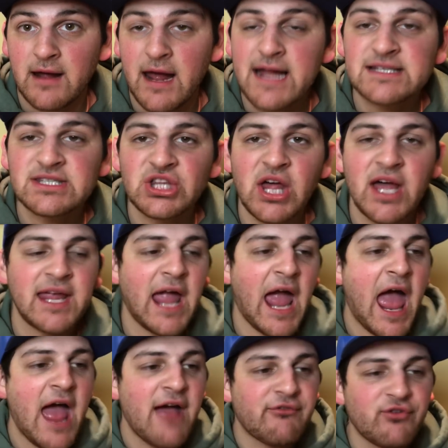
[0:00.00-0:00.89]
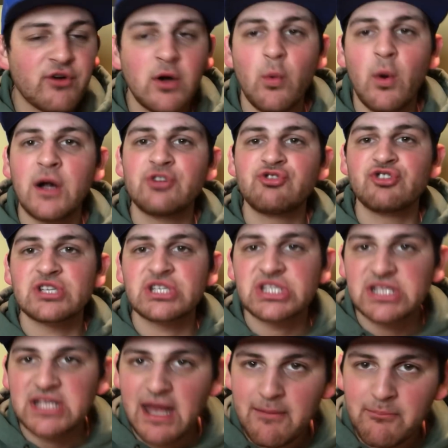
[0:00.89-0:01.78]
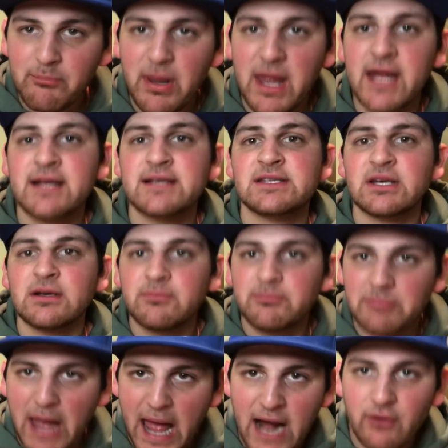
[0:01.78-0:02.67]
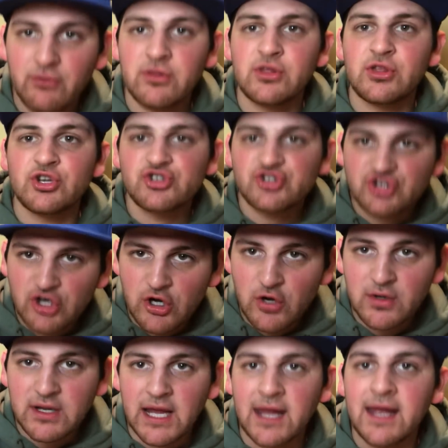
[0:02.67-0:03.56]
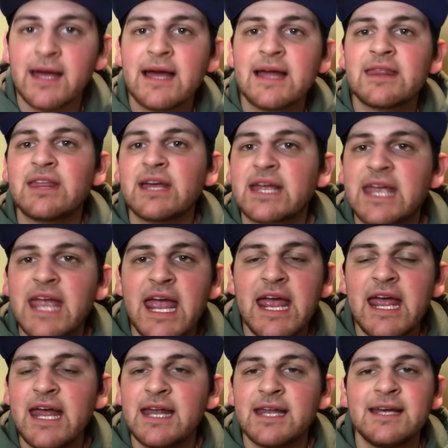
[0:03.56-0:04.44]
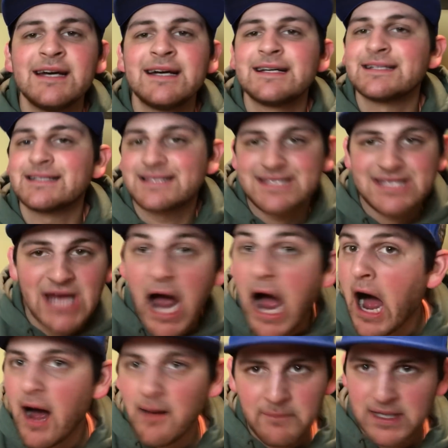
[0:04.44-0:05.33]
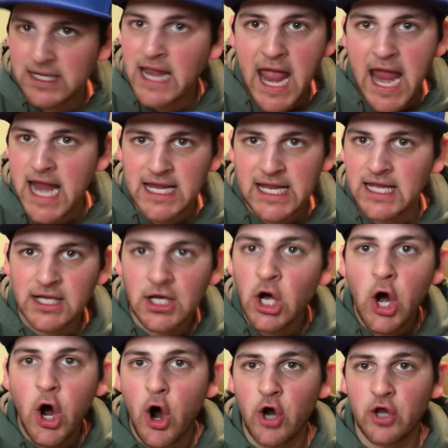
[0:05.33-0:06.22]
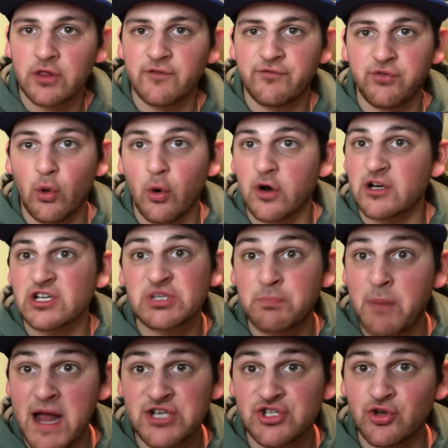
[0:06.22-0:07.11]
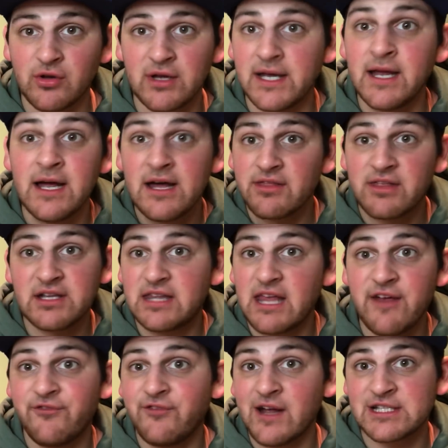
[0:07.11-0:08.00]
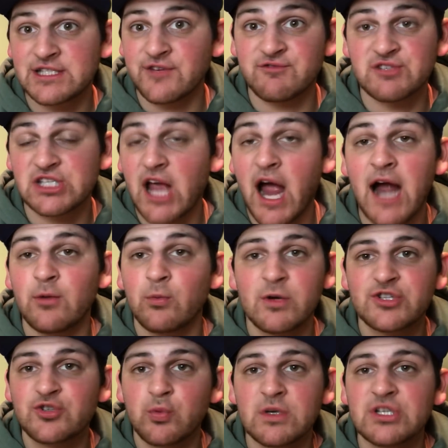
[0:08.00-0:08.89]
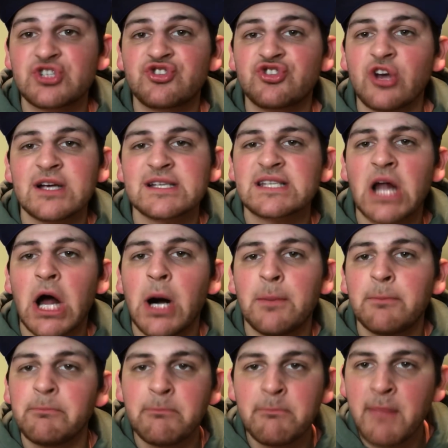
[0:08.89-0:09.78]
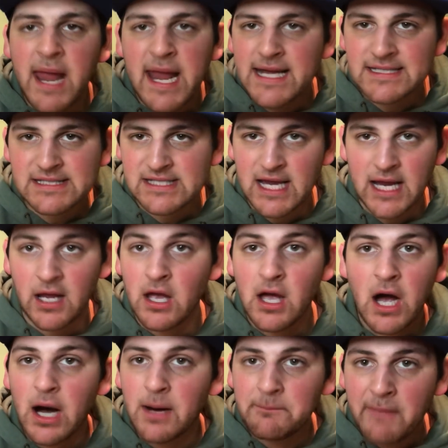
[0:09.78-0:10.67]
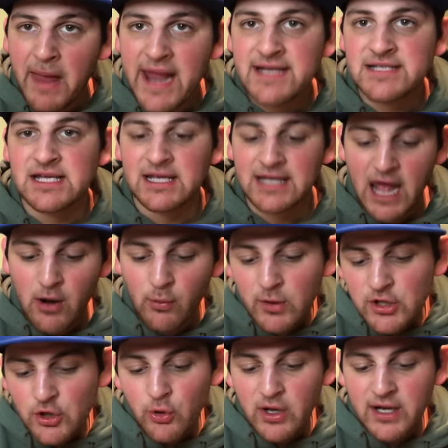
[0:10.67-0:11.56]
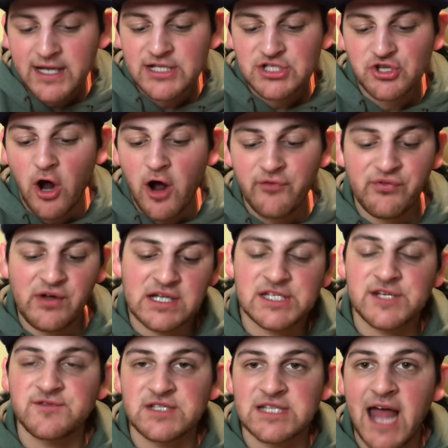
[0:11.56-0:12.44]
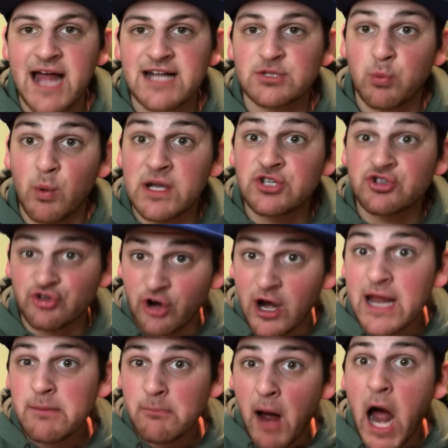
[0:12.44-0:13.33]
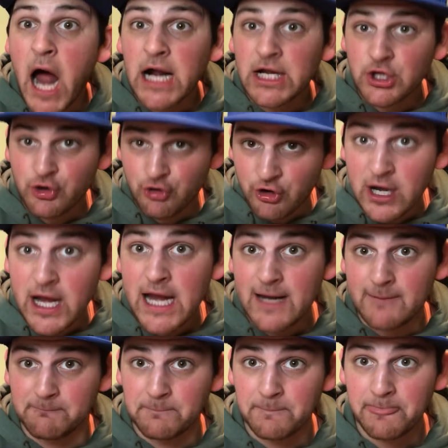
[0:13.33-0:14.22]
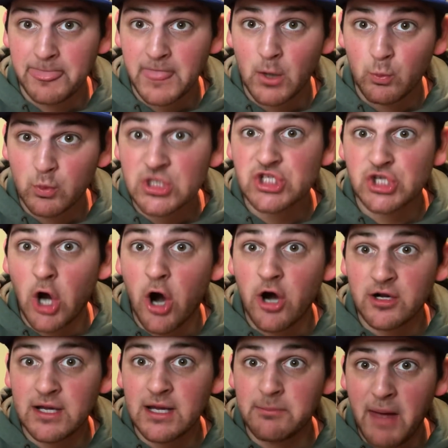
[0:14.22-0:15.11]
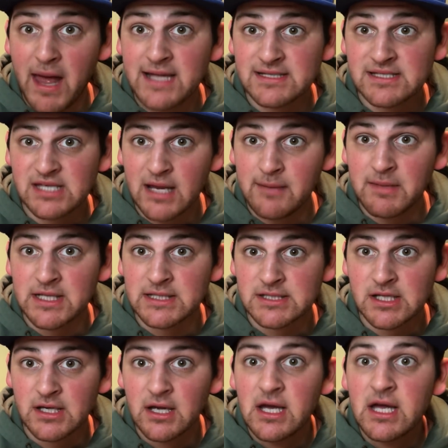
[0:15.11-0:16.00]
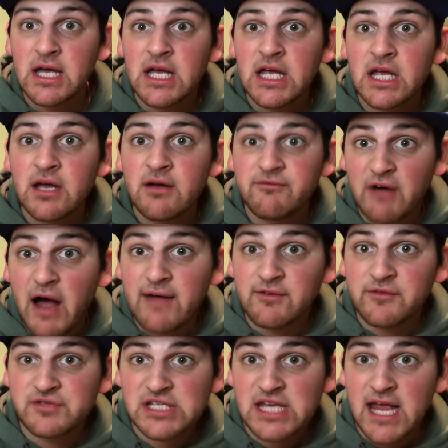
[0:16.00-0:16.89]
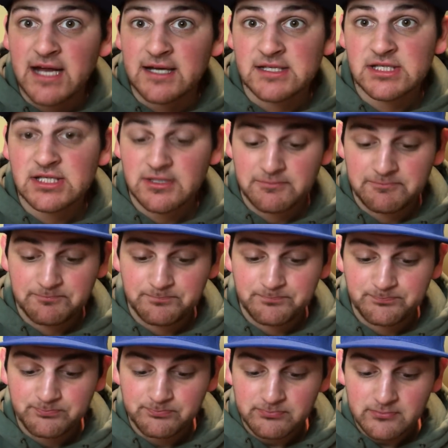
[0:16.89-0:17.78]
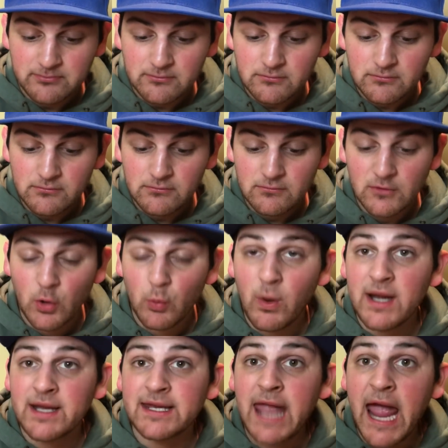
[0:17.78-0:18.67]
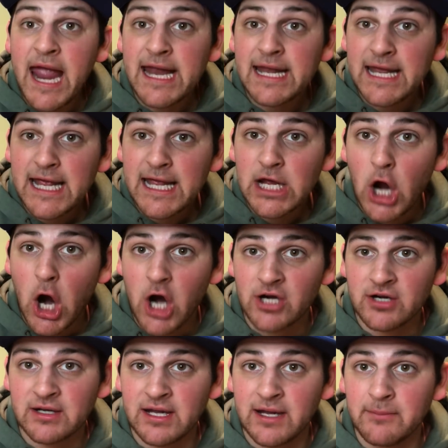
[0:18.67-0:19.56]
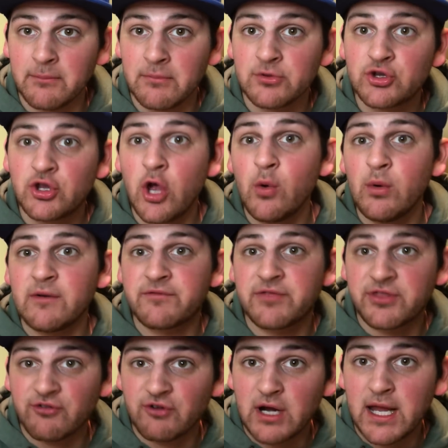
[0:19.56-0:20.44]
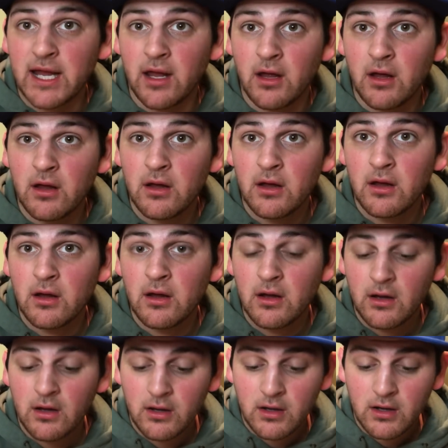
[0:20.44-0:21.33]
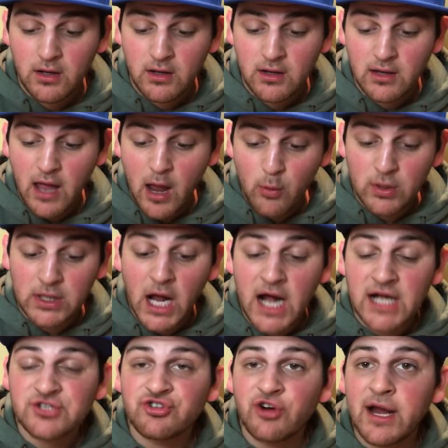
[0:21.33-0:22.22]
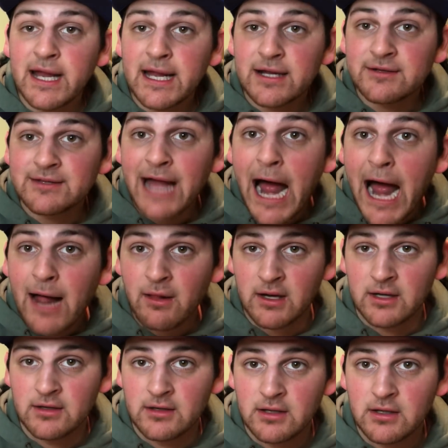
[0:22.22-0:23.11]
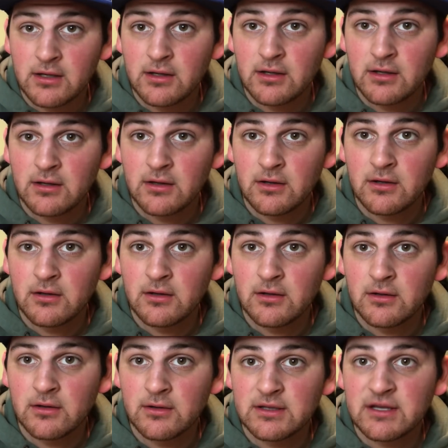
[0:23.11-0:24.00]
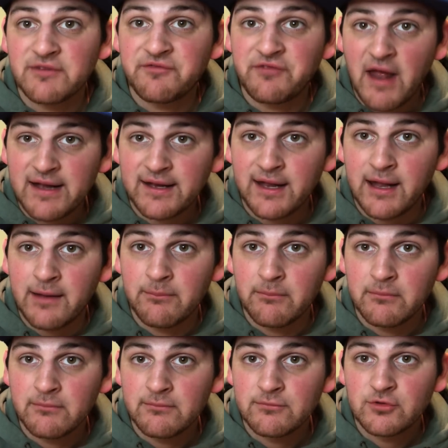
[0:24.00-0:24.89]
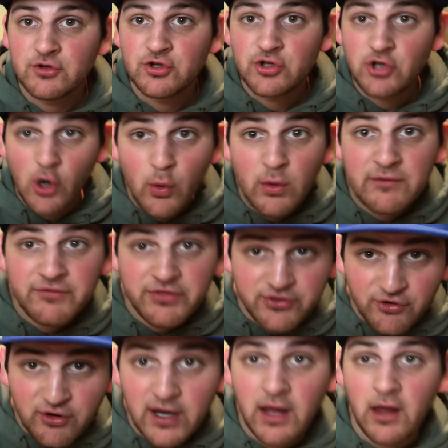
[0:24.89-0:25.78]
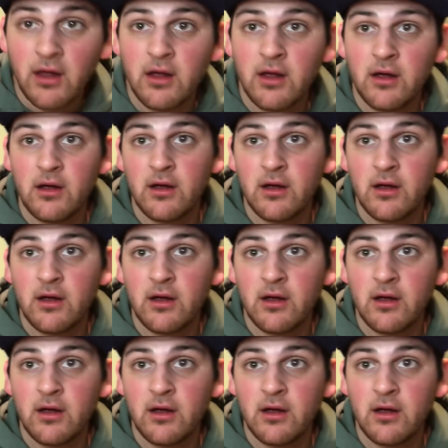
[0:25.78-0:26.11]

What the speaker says: It's like everyone just nitpicks about the shooting. The kid dominated on the floor, especially the defensive side, which was just amazing. Amazing. Now, when you look at his offensive stats, when Draymond Green was guarding Ben Simmons, 5-6. When KD guarded him, 2-3. And when Andre Iguodala defended him, 2-3.